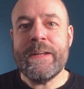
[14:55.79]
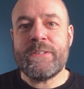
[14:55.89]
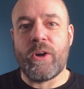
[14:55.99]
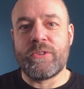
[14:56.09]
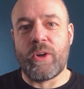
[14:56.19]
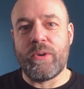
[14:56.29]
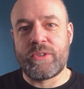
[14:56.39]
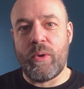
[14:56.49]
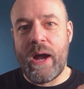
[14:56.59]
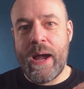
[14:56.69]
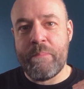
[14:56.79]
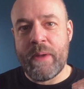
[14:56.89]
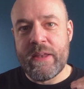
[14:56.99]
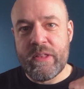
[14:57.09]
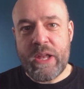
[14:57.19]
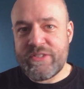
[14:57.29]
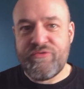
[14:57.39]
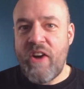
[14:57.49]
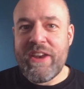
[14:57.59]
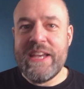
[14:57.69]
So it's
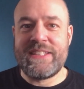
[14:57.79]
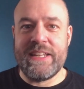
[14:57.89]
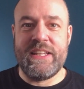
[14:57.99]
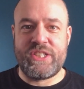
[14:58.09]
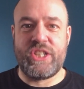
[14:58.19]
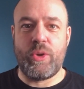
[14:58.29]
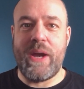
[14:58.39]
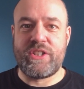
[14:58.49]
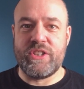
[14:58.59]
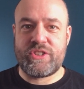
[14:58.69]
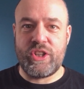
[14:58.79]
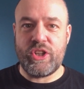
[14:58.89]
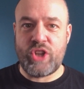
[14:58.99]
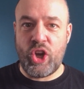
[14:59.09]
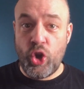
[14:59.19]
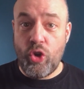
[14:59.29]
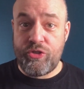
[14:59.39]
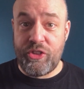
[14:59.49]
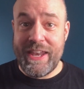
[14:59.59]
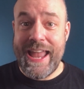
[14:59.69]
very easy in these situations to look
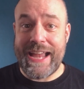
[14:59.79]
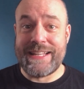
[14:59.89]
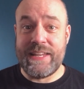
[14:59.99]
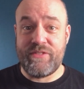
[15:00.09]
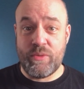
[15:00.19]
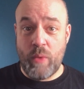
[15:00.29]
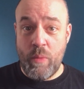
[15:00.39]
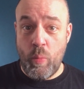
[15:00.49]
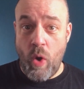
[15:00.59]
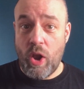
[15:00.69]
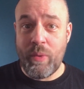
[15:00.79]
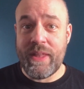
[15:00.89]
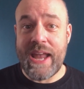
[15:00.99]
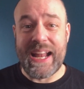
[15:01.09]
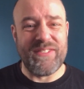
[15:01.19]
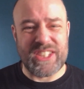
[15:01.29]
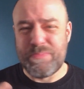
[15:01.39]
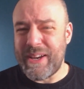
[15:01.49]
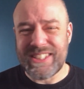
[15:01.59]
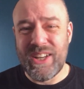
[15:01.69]
for the negatives and wallow in the negatives,
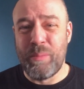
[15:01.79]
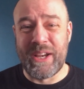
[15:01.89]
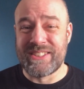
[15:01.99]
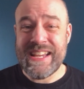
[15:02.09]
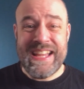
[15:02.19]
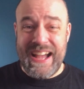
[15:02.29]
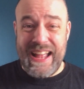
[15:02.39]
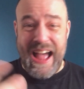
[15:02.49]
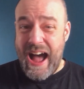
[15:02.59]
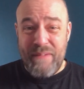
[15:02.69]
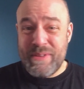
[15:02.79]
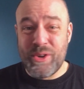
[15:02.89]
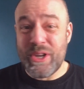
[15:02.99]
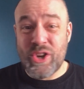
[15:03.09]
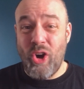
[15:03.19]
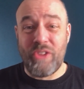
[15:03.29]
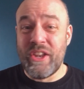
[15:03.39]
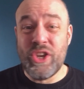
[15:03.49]
especially, you know, because you knock on the